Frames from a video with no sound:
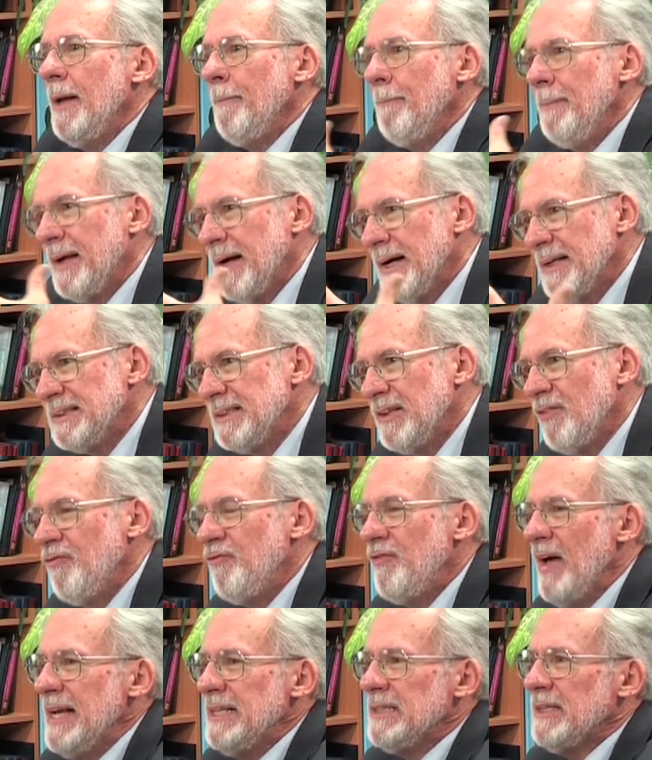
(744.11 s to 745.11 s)
because the
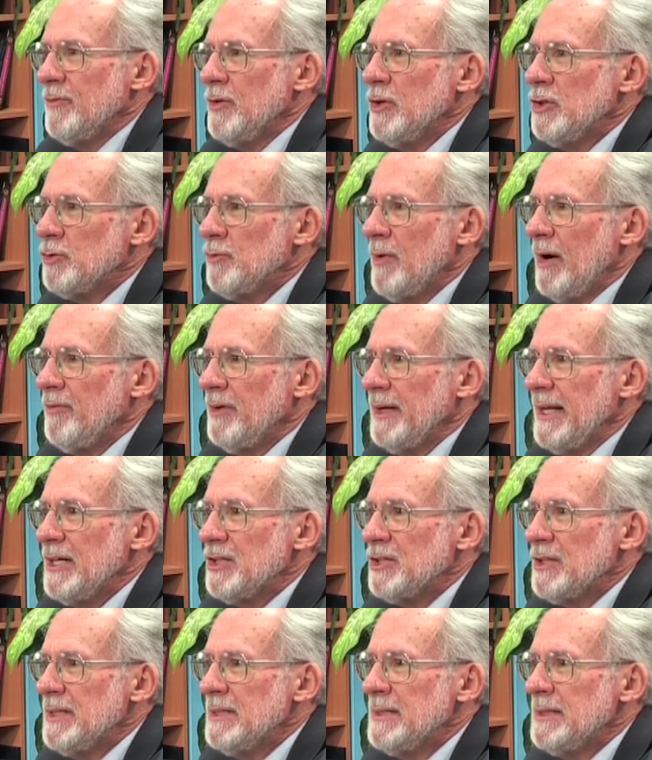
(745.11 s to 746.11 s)
face of those
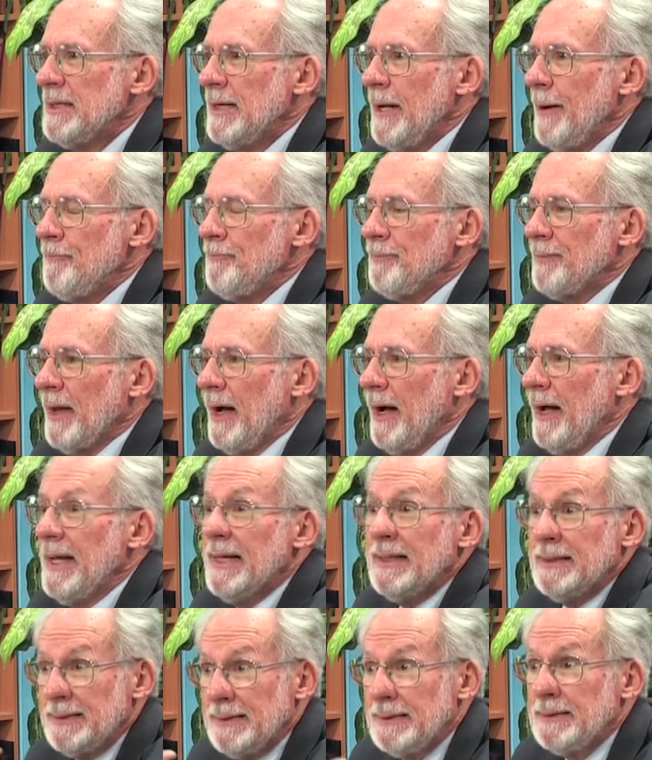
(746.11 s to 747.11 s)
revelations uh,
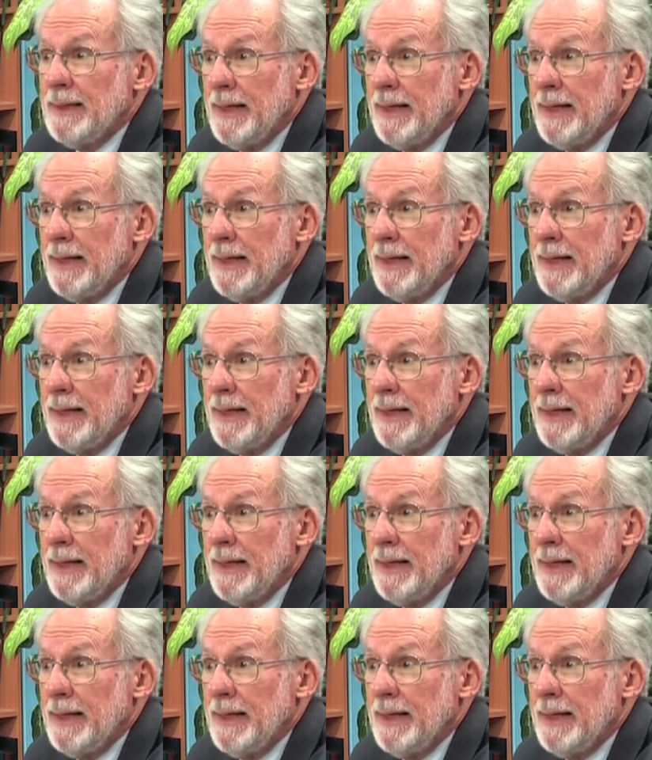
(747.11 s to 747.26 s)
is,